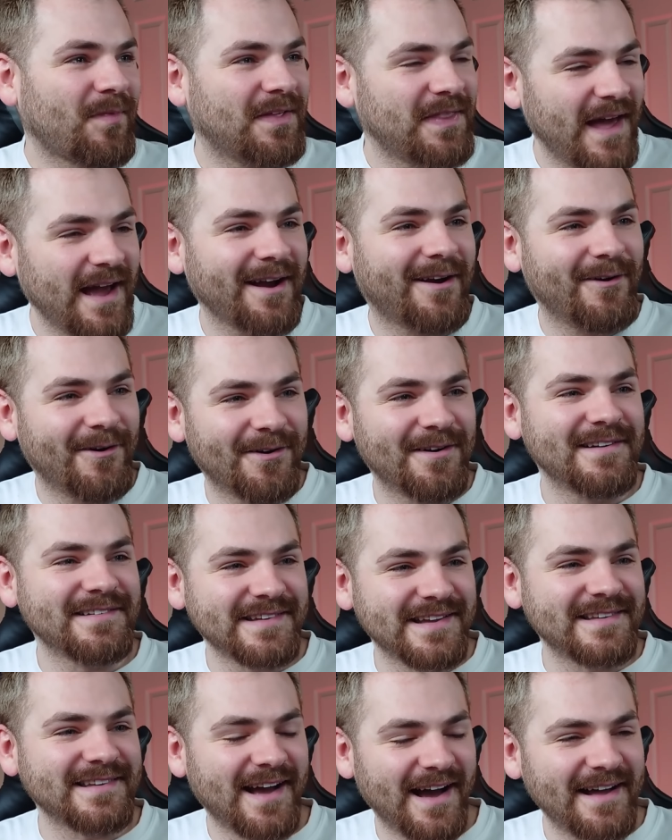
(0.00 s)
That chorus
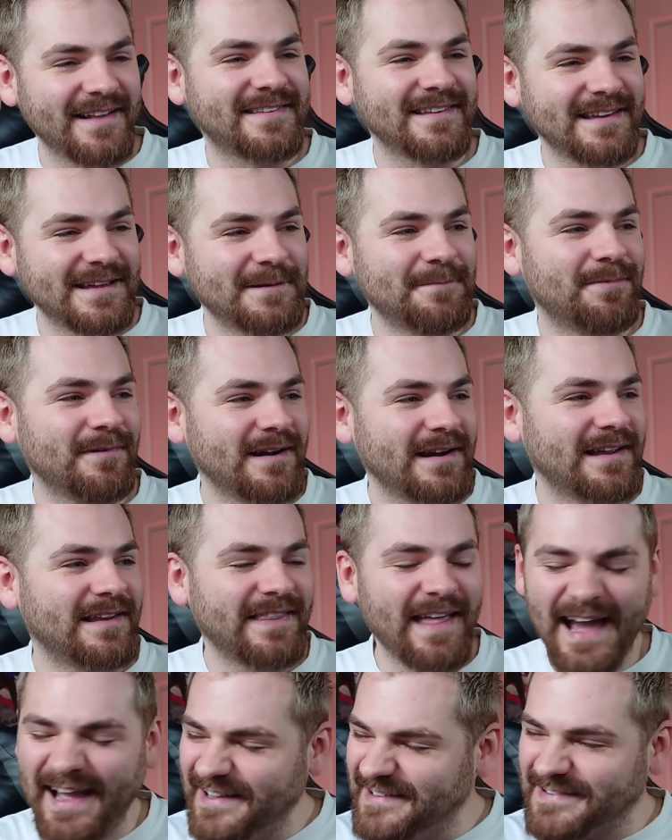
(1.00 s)
is utterly
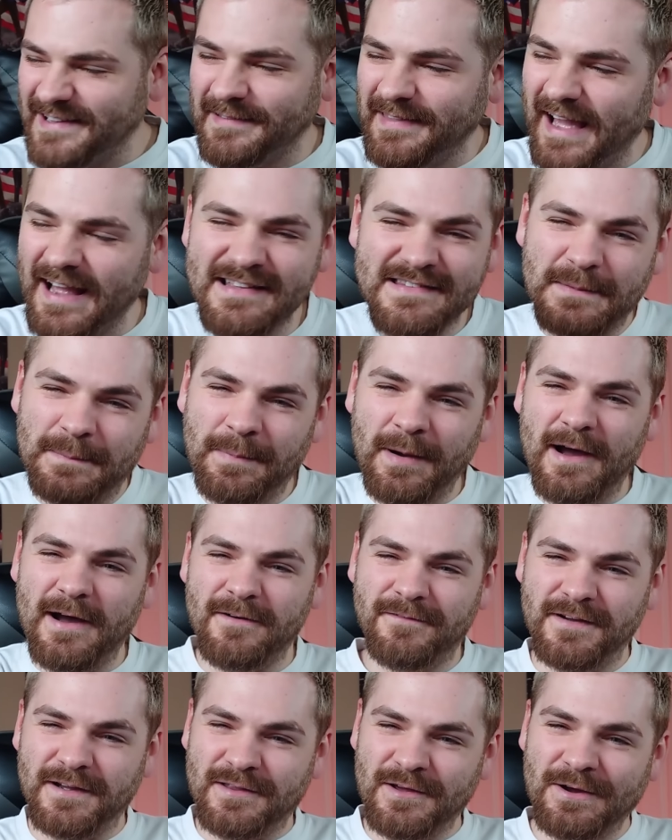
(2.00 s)
brilliant. That is a
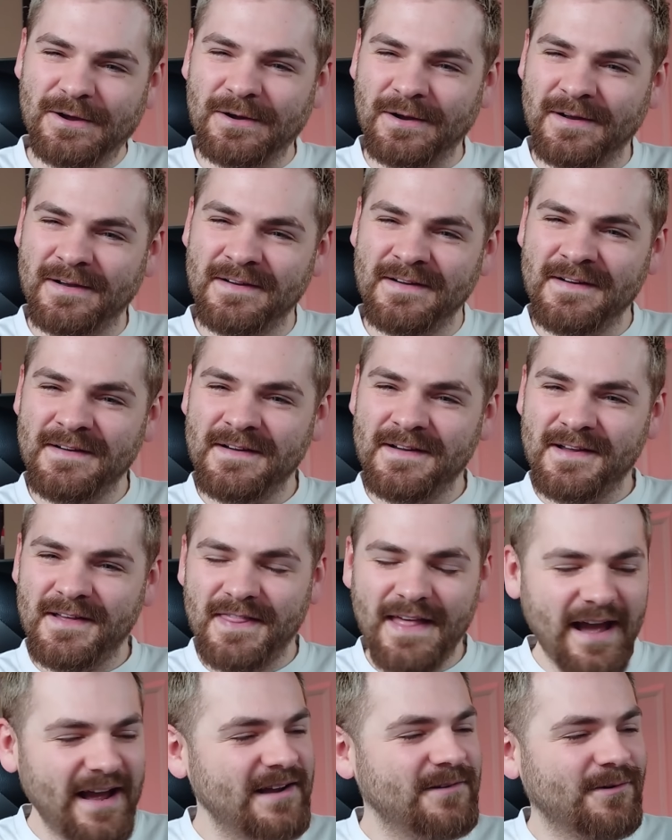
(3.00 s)
perfect hook.
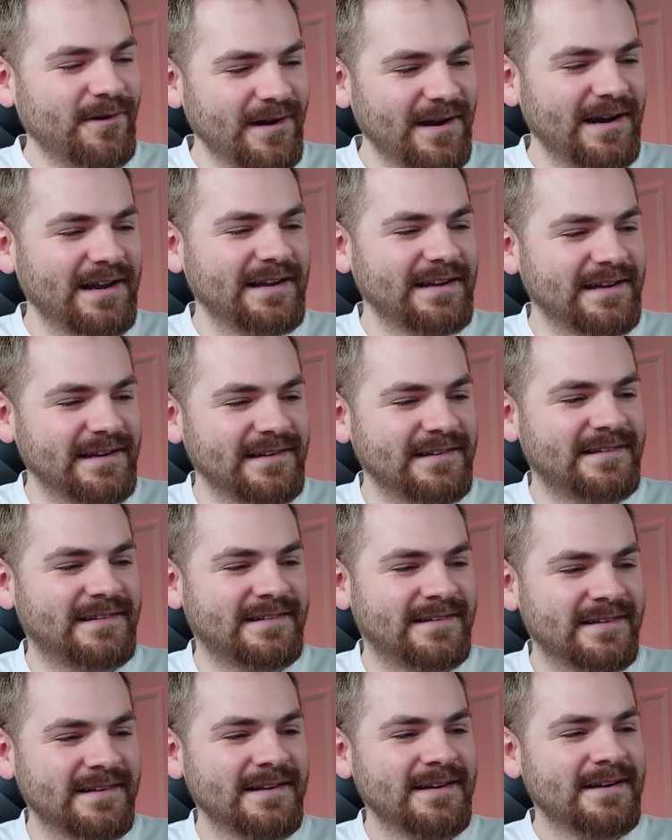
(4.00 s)
That it really
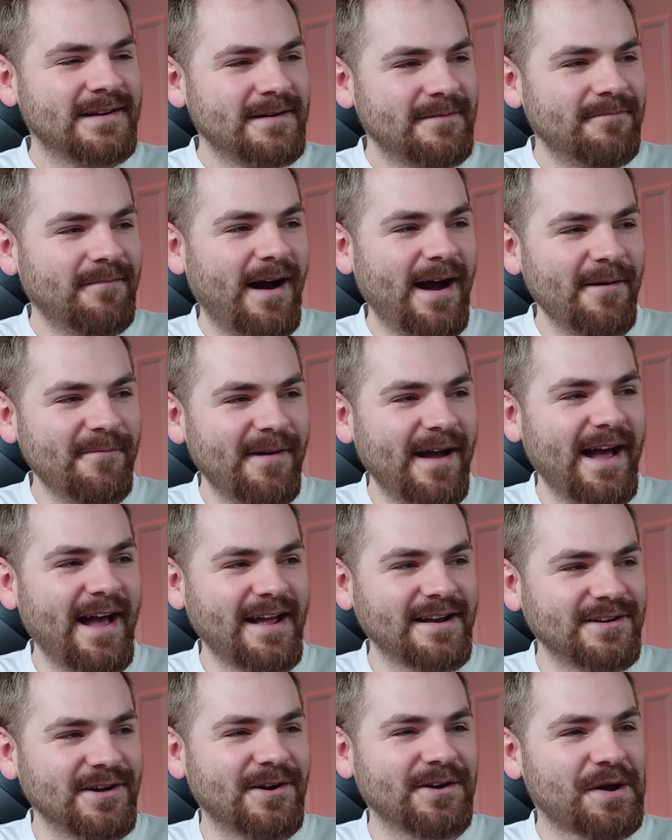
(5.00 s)
is. My
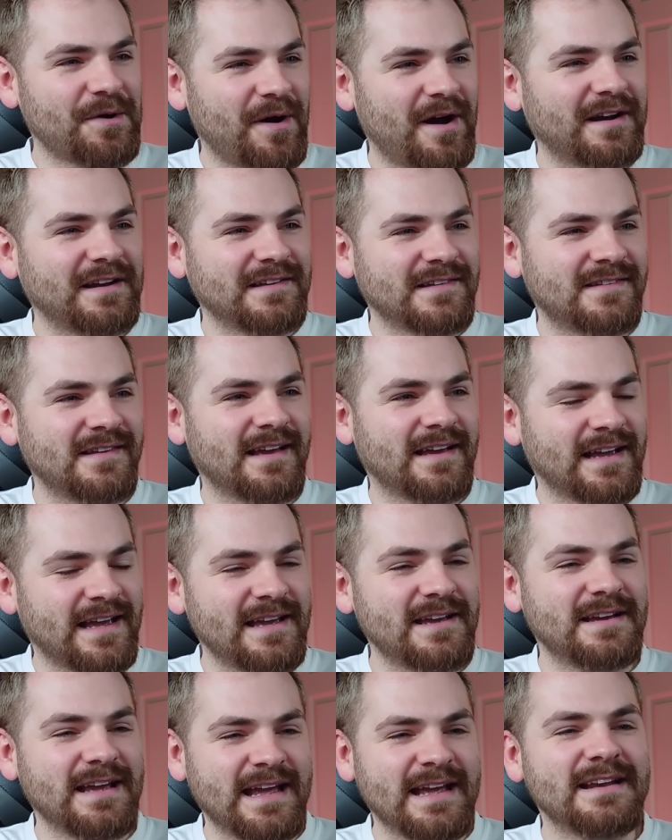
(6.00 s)
man, YoYoHoneySingh,
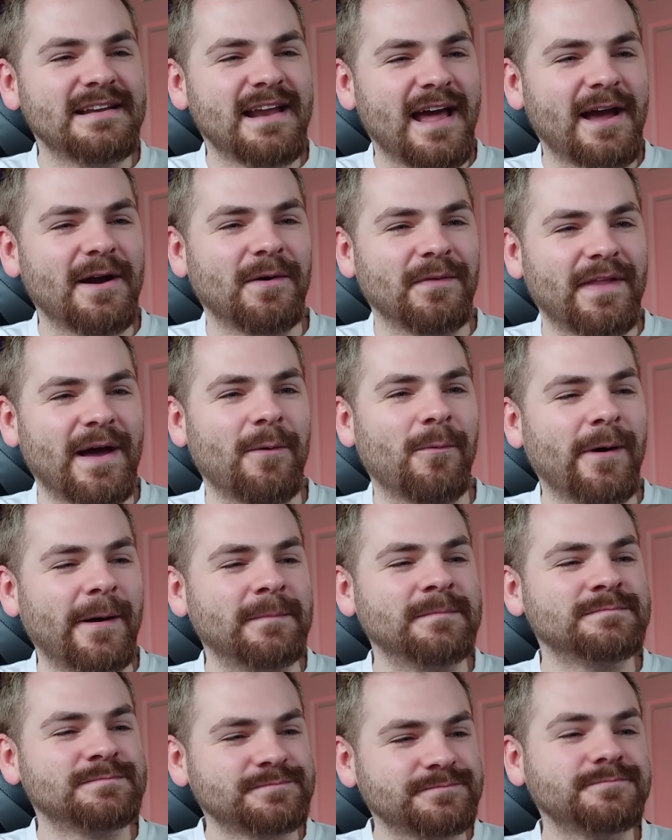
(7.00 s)
he nailed that
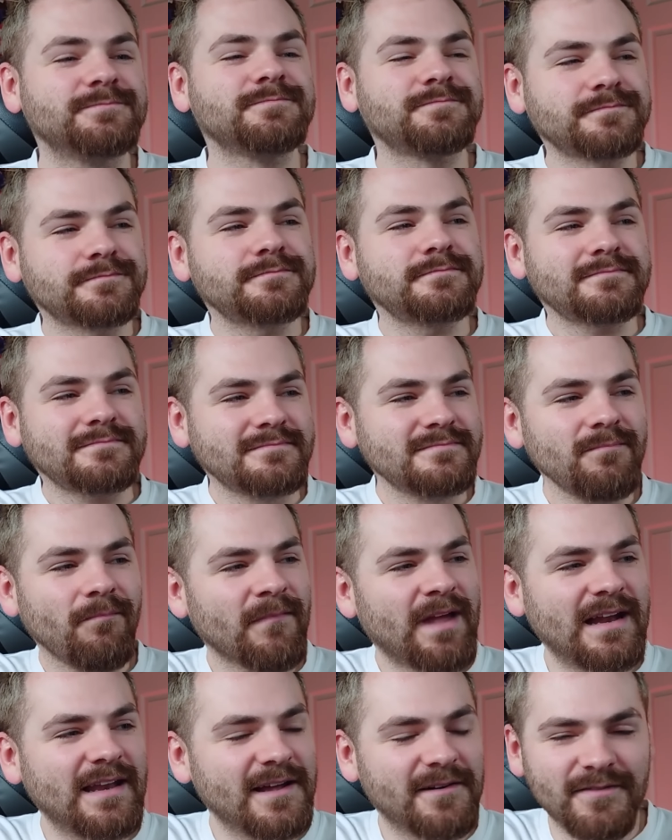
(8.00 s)
one.
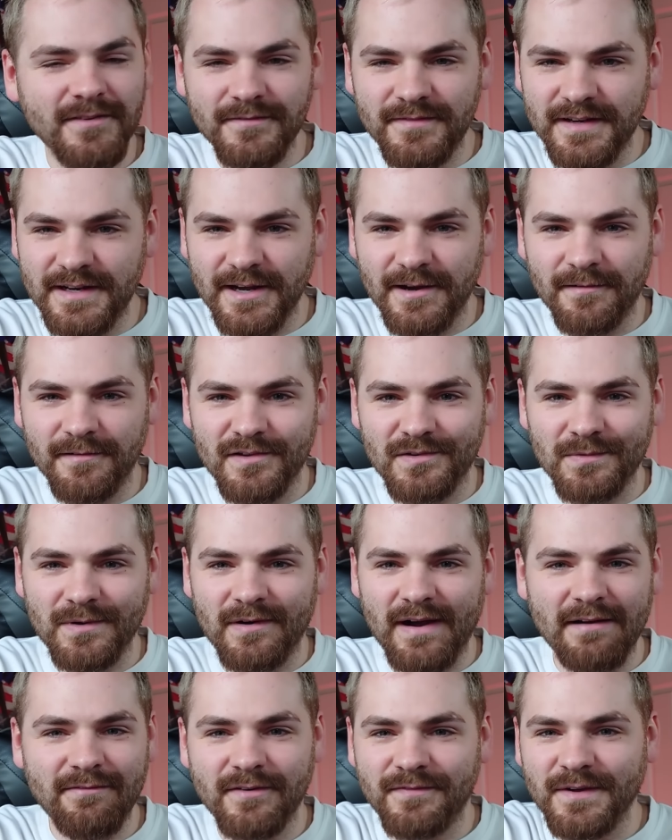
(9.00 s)
I love the video as
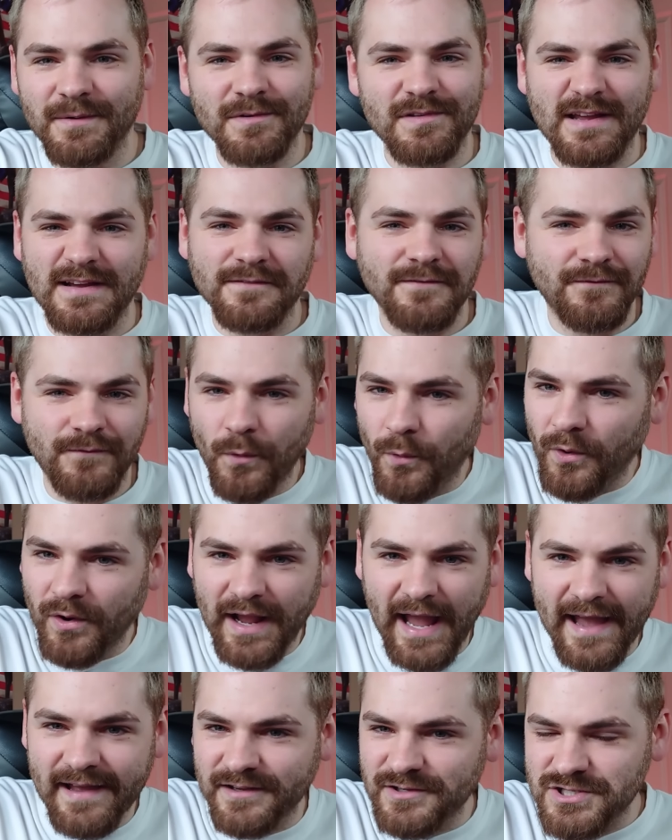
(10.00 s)
well. Everything was like
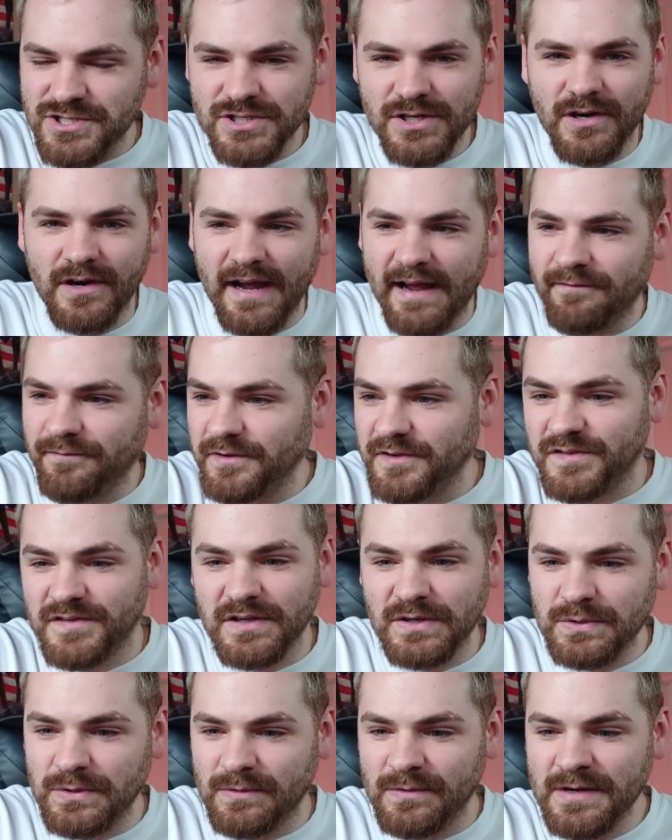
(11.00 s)
4K shot. Every
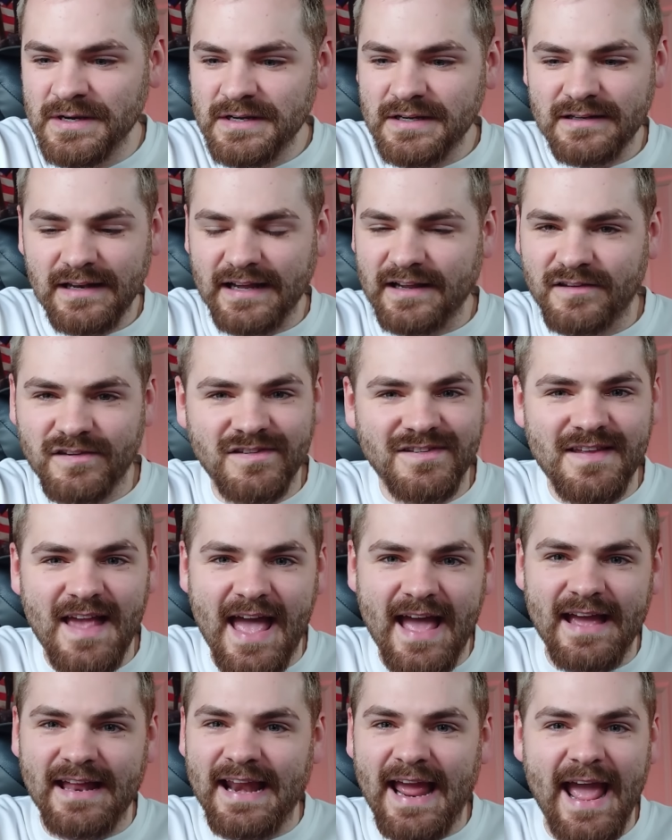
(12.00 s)
single like
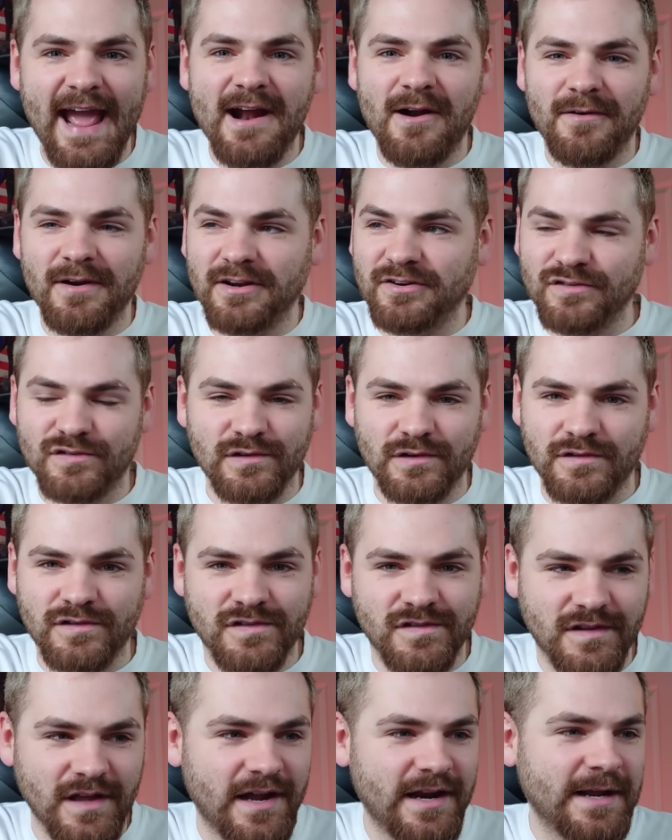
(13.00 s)
set and area just looked
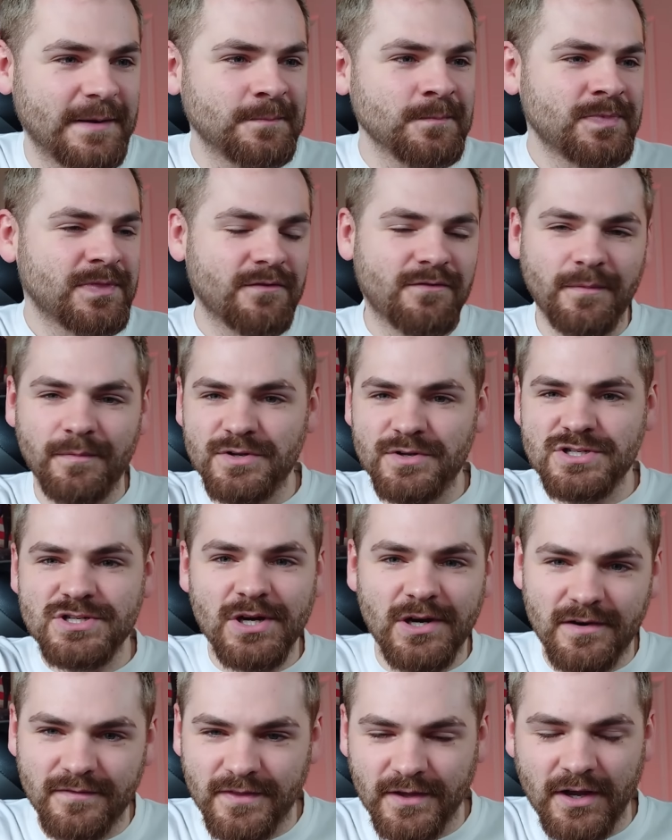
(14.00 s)
stunning. From the
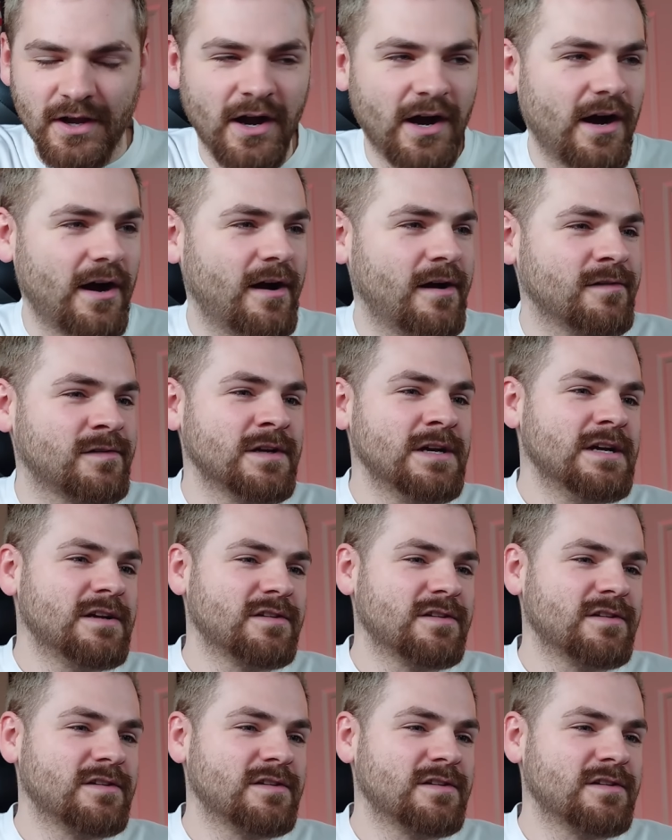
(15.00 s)
shot of the cars,